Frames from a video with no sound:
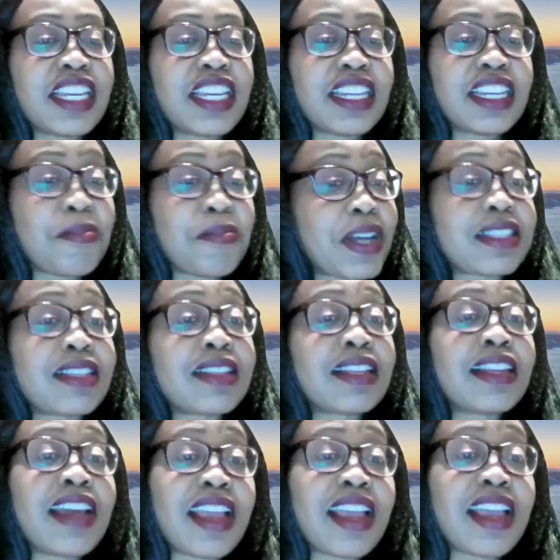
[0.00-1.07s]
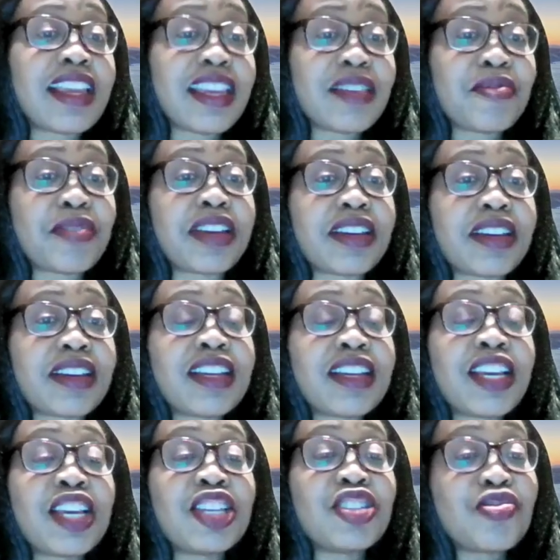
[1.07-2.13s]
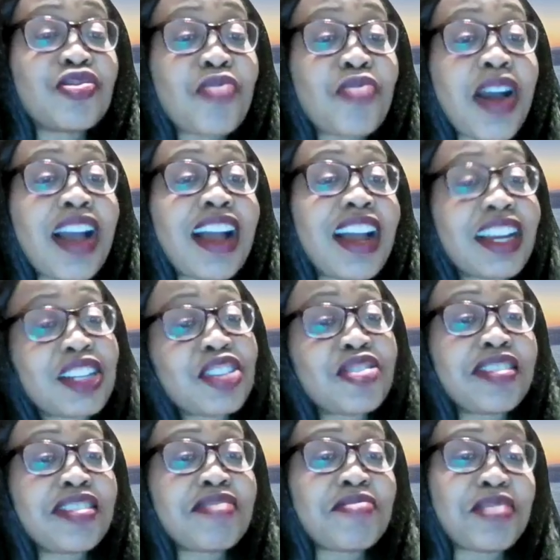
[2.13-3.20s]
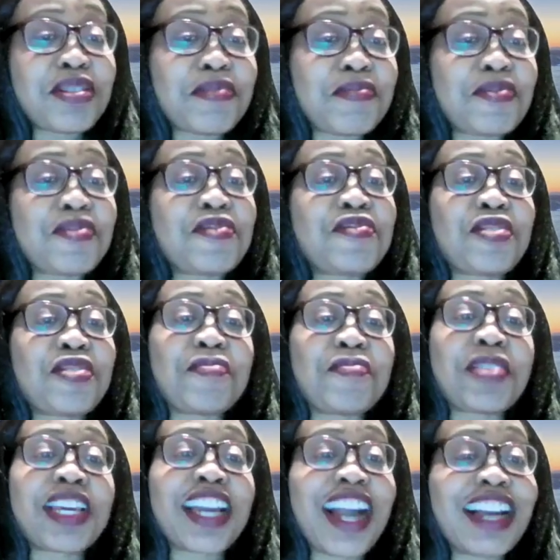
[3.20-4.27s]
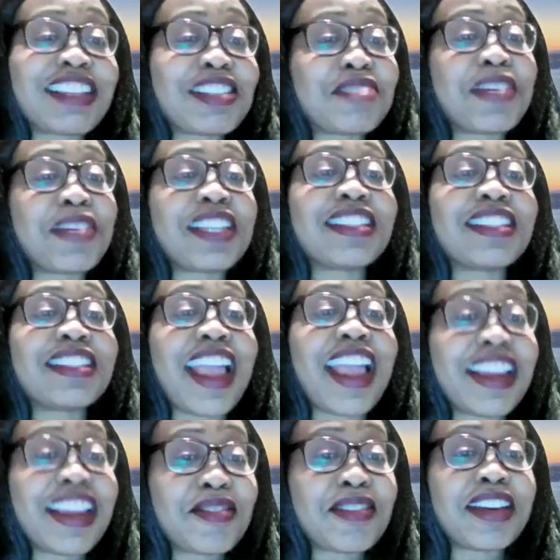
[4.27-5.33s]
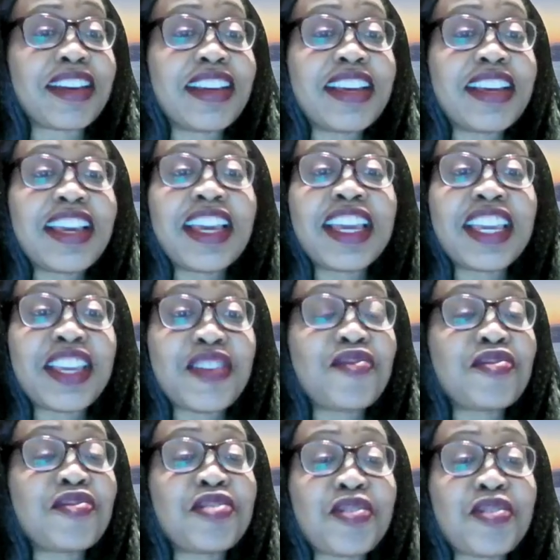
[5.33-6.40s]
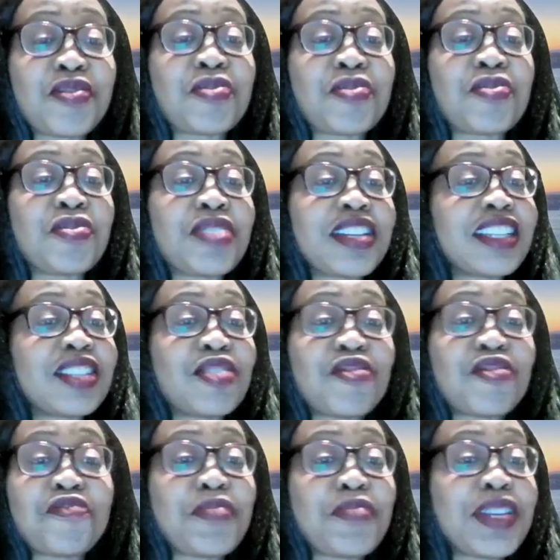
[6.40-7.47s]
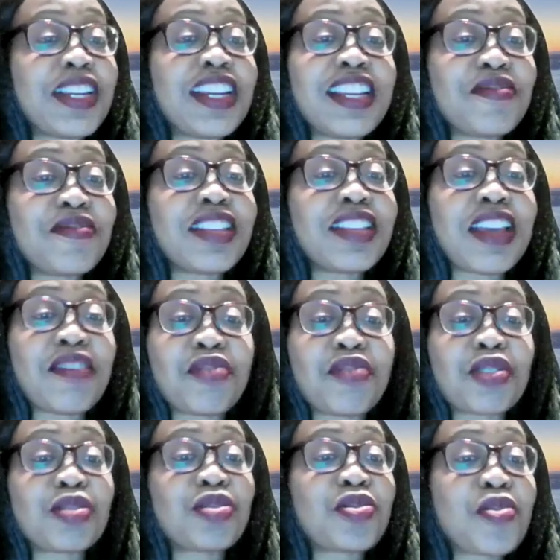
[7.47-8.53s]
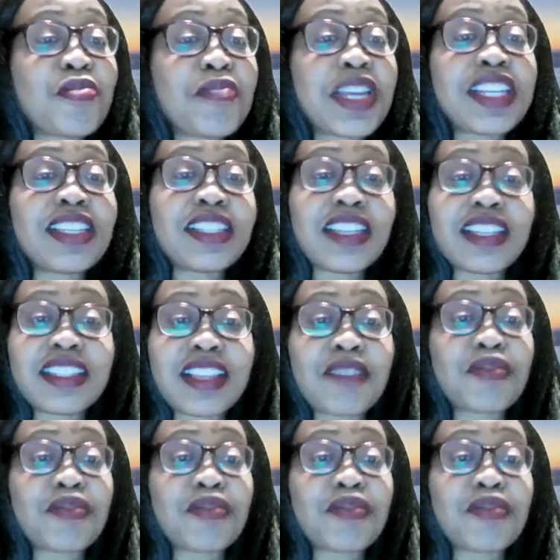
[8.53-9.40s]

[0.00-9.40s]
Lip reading: in a particular area, you are actually removed from a catchment area, even though you've been lived there for so many years